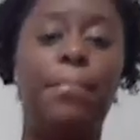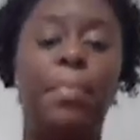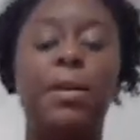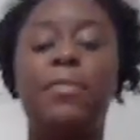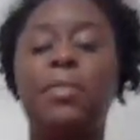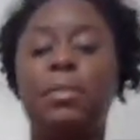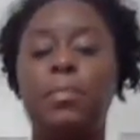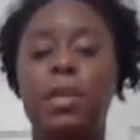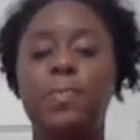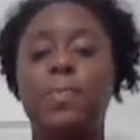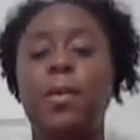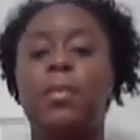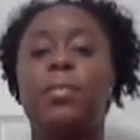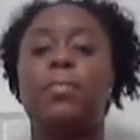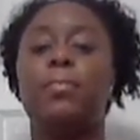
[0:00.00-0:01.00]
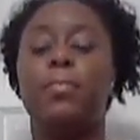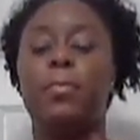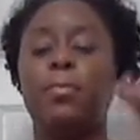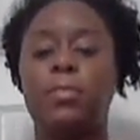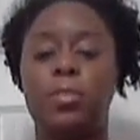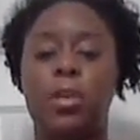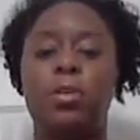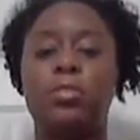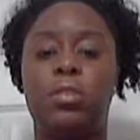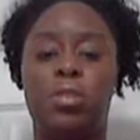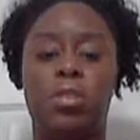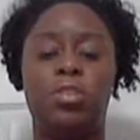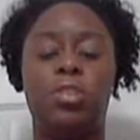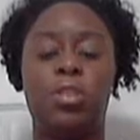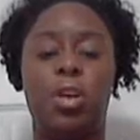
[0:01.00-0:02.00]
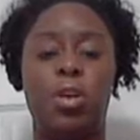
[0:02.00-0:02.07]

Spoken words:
But for the most part, the results